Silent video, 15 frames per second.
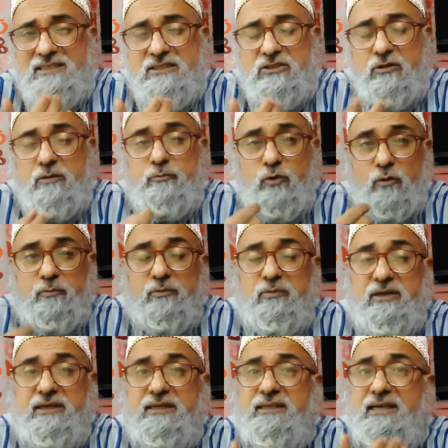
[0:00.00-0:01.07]
a
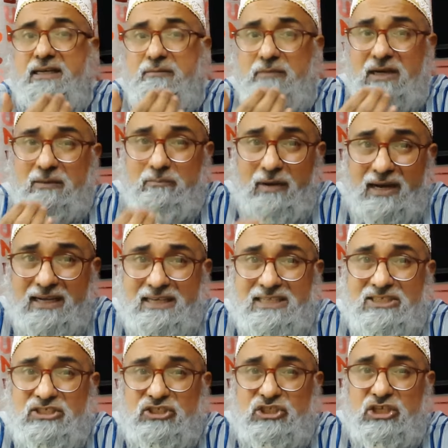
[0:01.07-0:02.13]
probability that he might bite
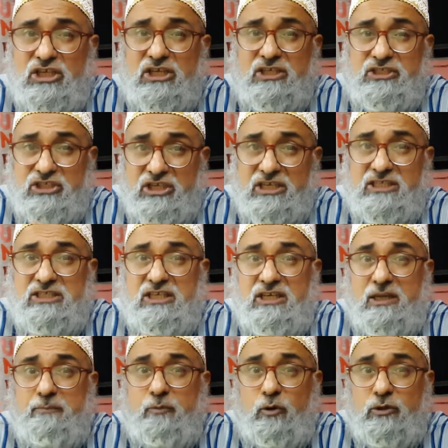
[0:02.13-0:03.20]
his cheeks,
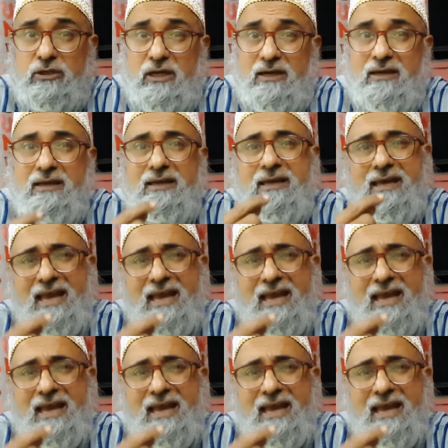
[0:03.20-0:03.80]
lip, or tongue,